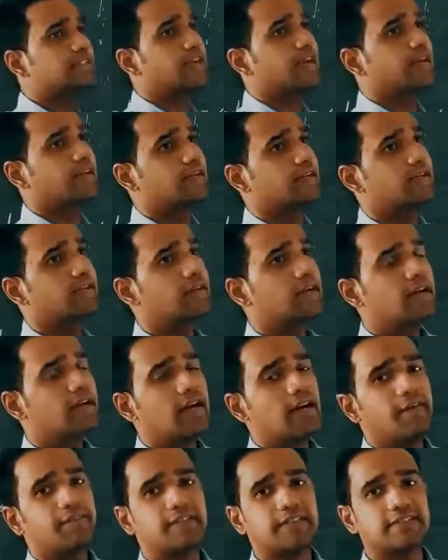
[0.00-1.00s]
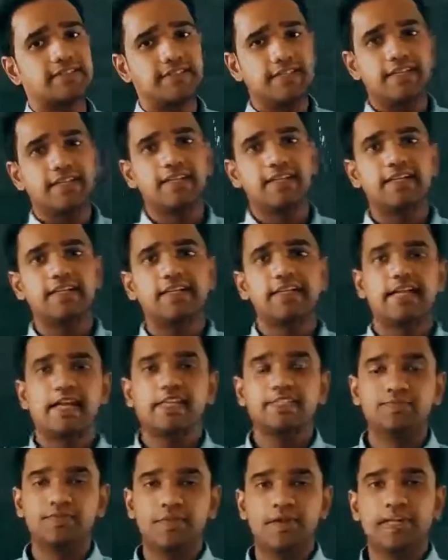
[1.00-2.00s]
that the seed
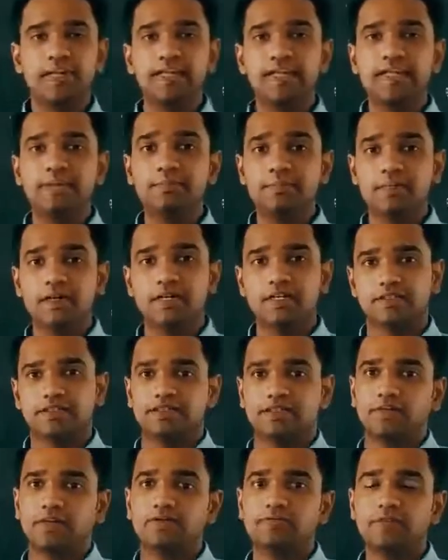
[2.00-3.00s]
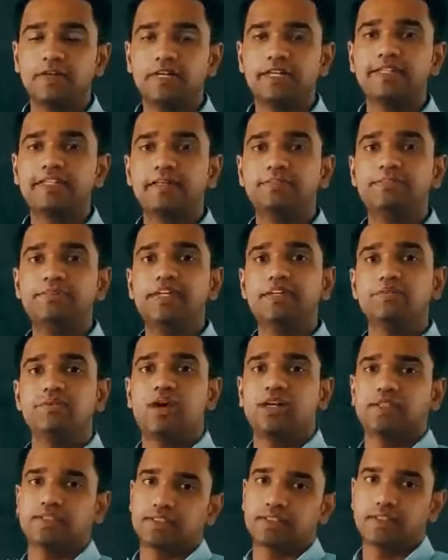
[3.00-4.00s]
is fully immersed or fully dipped in
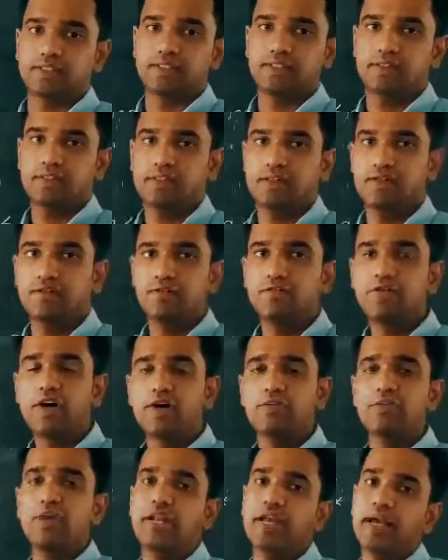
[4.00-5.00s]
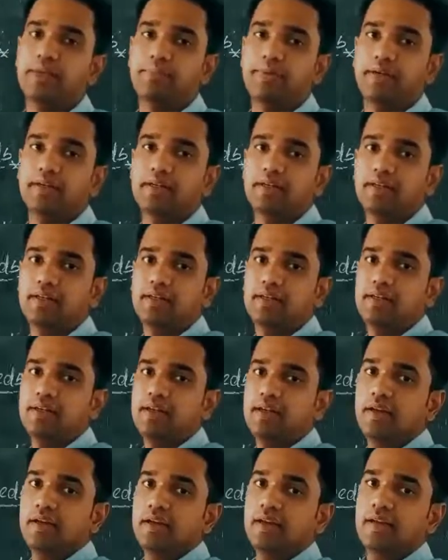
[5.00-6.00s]
water. What will happen?
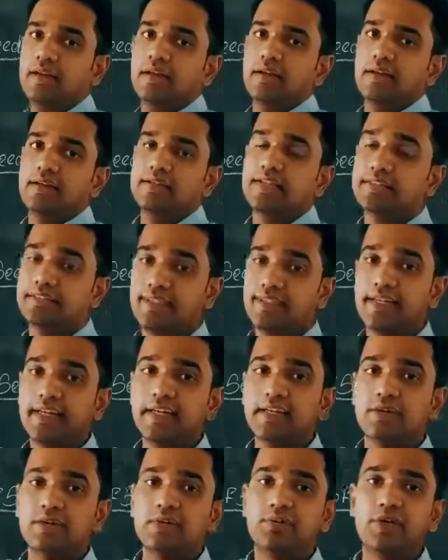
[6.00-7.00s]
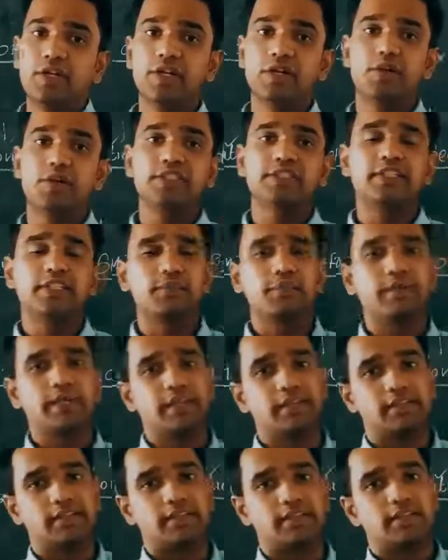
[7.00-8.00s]
The seed will not
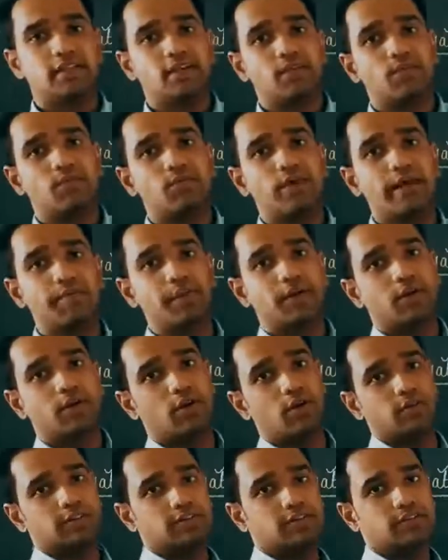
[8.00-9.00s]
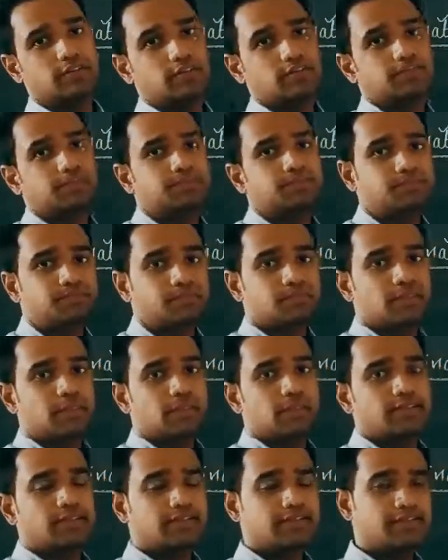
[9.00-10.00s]
germinate. Why? Because
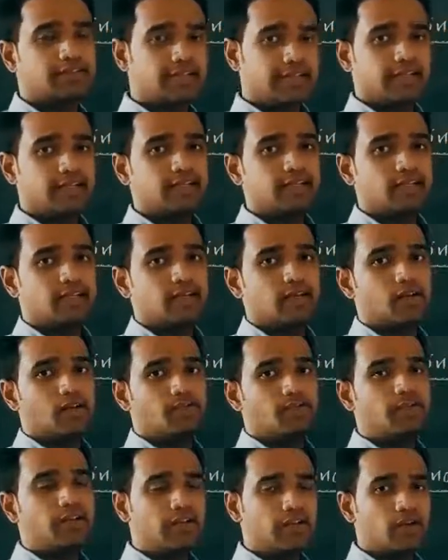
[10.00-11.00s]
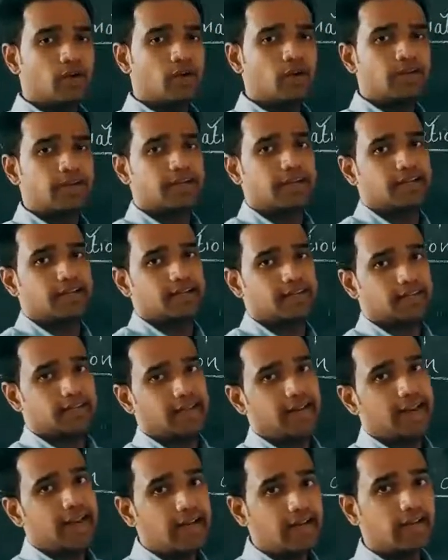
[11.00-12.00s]
the seed will not get
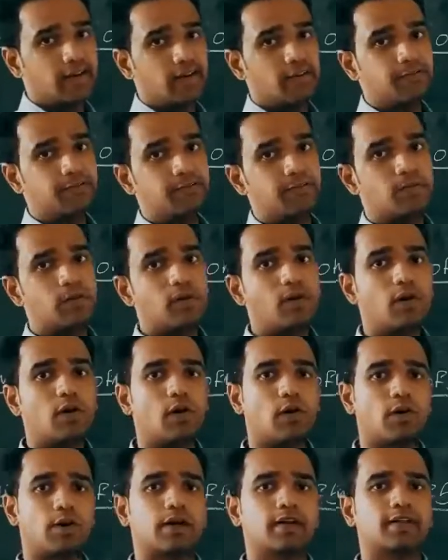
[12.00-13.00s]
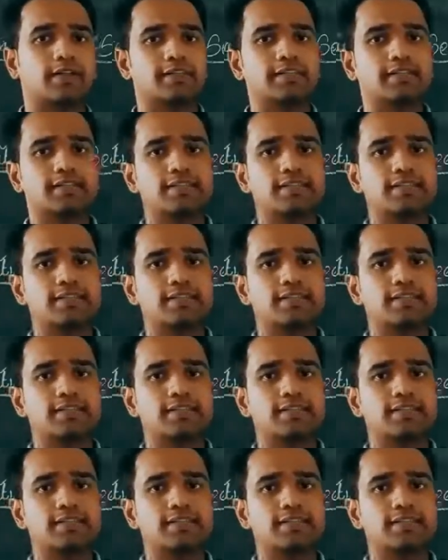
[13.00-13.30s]
enough or